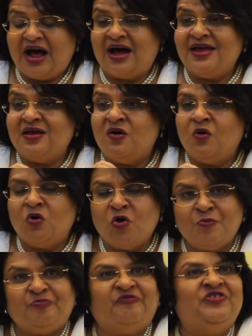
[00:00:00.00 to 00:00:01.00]
I
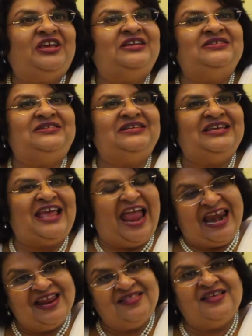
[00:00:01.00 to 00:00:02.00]
hope we can see
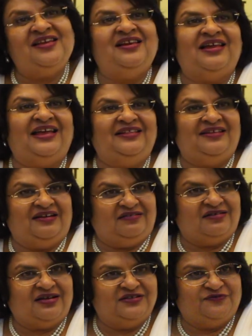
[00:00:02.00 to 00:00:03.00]
anything like
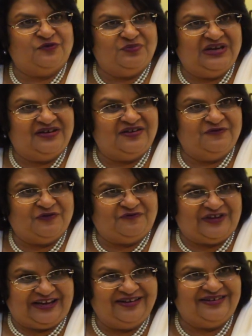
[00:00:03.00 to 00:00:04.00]
that transformative
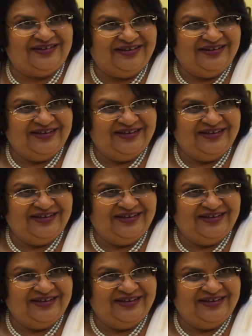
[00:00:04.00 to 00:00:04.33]
effect.